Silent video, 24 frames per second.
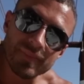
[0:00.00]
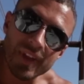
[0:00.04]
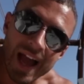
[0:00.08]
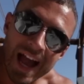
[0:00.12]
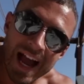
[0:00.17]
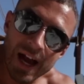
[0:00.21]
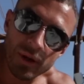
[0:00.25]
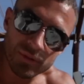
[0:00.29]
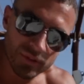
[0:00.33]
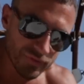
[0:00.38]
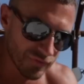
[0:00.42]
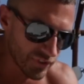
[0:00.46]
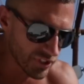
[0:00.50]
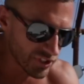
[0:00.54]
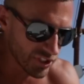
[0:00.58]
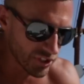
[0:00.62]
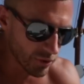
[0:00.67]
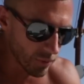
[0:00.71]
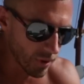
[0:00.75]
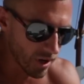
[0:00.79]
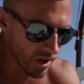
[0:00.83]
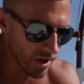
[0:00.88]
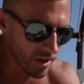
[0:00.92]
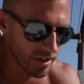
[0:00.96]
how deficient
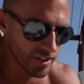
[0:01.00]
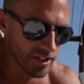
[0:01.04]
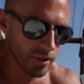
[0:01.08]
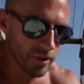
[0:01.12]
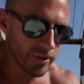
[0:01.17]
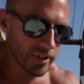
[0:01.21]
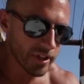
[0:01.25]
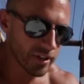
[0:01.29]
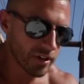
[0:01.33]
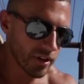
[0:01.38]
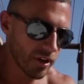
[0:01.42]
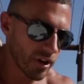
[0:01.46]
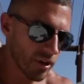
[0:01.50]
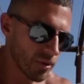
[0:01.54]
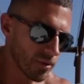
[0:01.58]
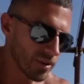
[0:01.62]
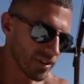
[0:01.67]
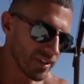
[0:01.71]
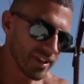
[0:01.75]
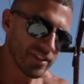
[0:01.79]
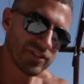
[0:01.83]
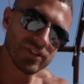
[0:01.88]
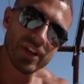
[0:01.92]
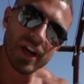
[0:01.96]
you are, you're only gonna know
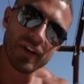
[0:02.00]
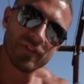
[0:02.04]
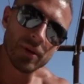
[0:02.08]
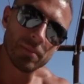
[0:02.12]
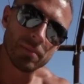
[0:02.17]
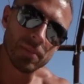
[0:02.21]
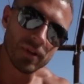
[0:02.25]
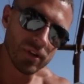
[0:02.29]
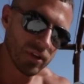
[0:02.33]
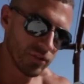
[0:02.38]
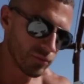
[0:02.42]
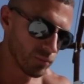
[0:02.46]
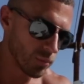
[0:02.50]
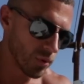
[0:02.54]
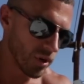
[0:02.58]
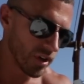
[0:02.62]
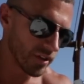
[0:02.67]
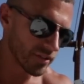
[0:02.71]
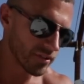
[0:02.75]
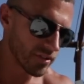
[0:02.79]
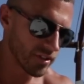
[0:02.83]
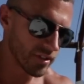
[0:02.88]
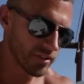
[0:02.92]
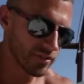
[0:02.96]
unless you have your blood
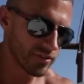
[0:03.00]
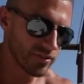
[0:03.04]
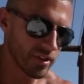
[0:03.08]
work done.